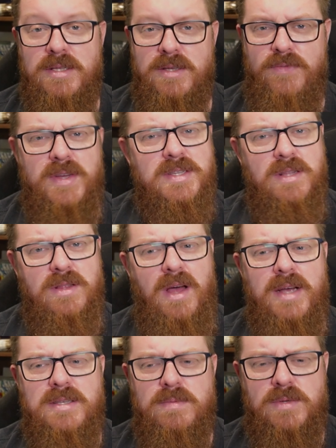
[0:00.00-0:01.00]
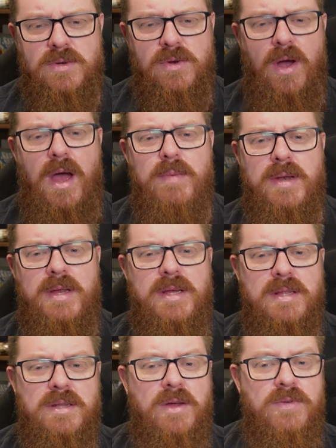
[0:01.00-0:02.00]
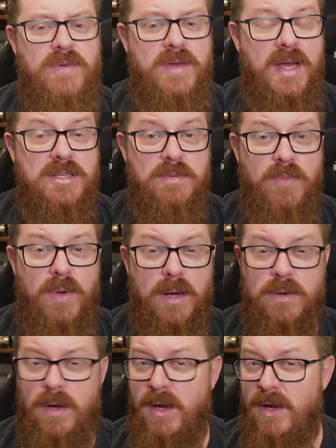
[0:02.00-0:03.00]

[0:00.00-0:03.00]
Don't forget to like, subscribe, and hit the notification bell